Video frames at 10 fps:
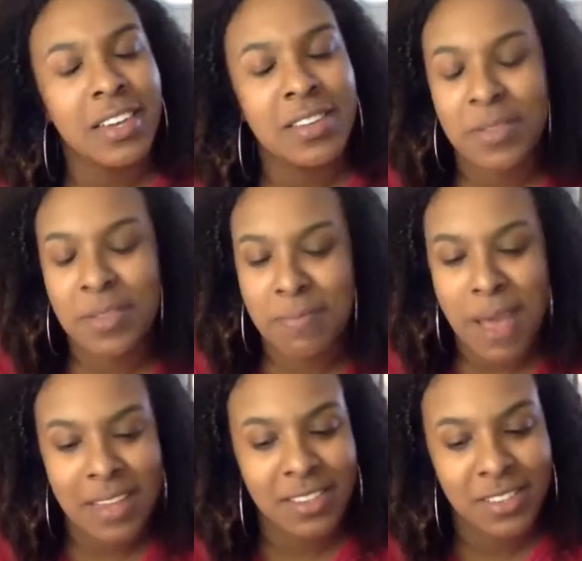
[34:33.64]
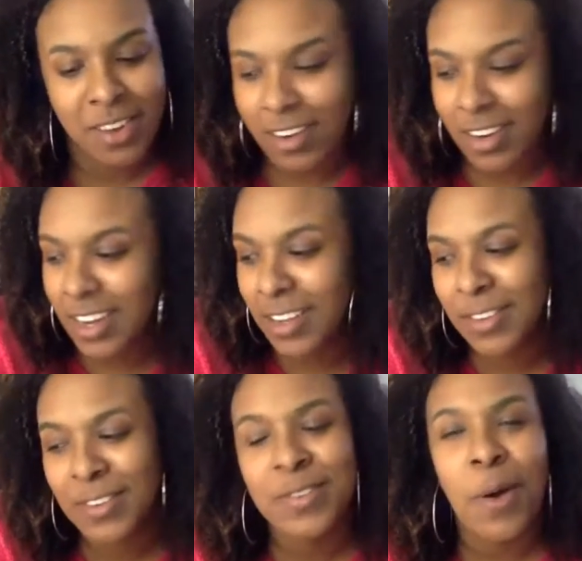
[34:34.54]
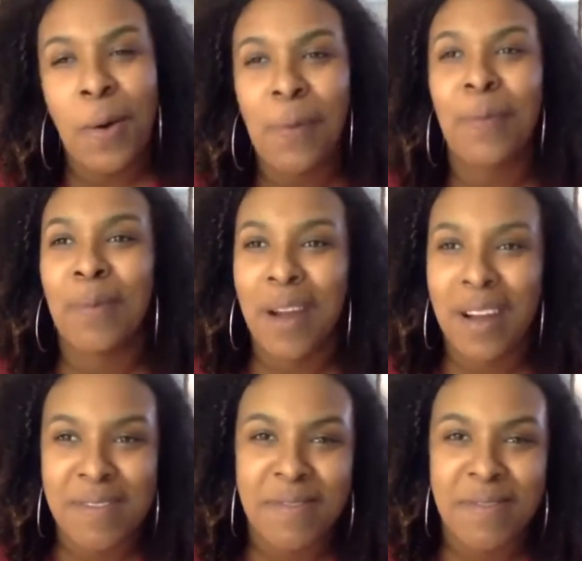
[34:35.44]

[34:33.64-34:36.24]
dance with a mask, Sean. It is so rough.